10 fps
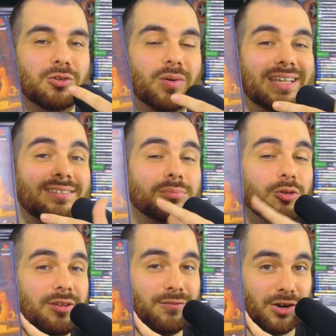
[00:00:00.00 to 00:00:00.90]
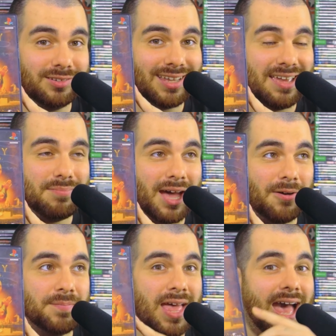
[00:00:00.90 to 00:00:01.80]
When this movie first came
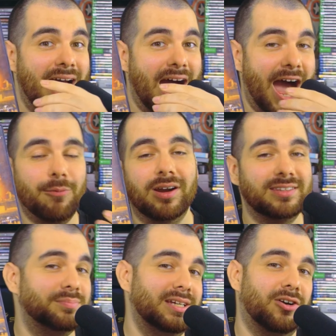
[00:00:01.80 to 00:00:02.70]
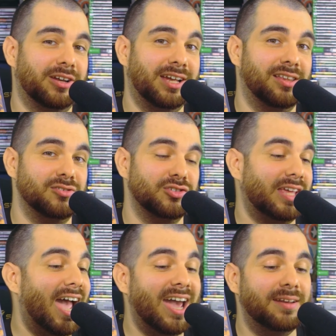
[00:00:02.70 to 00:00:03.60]
out, I wanted to be an archaeologist.
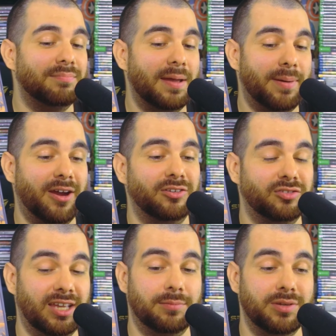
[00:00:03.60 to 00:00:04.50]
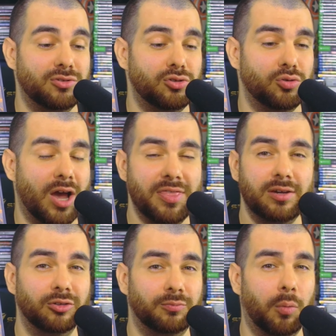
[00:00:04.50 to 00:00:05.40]
I had my parents take me to, I think it
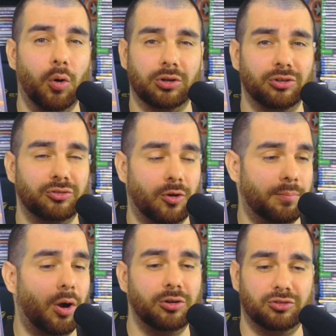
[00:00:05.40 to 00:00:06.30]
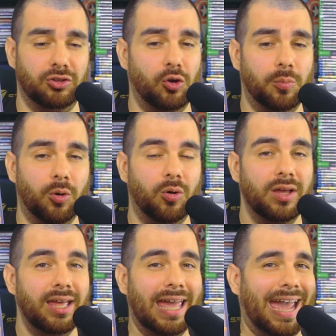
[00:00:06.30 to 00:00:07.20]
was Borders or Barnes & Noble,
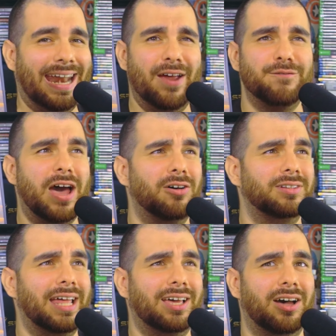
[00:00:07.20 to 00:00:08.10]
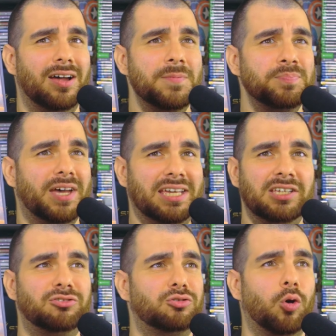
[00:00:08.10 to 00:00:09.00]
and I found like a a
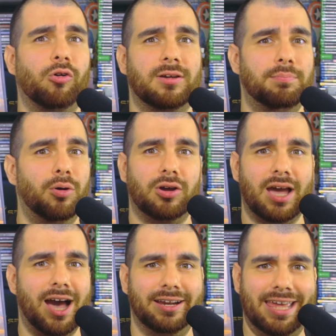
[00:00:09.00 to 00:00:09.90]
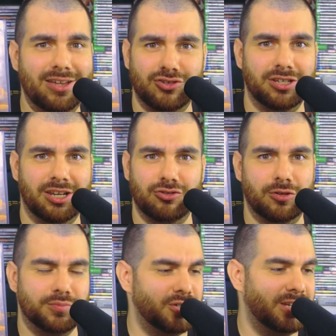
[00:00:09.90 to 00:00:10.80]
historic book on ancient
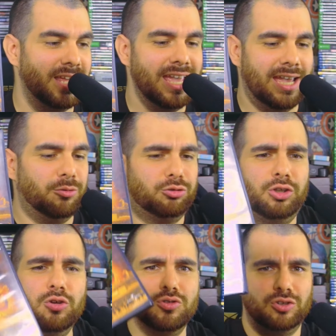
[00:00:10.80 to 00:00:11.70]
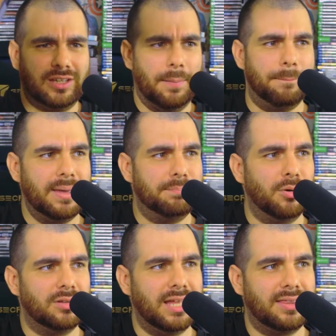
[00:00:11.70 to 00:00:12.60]
Egyptian. It was huge. It was like a big
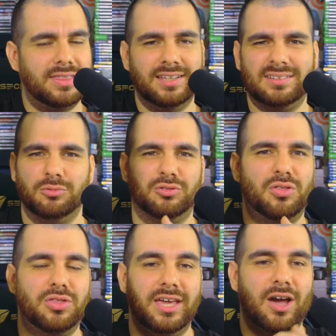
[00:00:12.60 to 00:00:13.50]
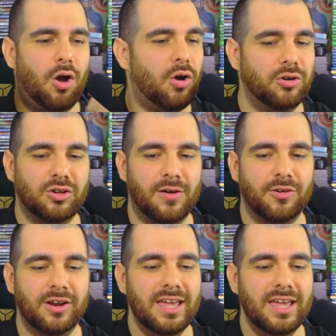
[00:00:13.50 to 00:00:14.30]
book like this. It was thick, hardcover.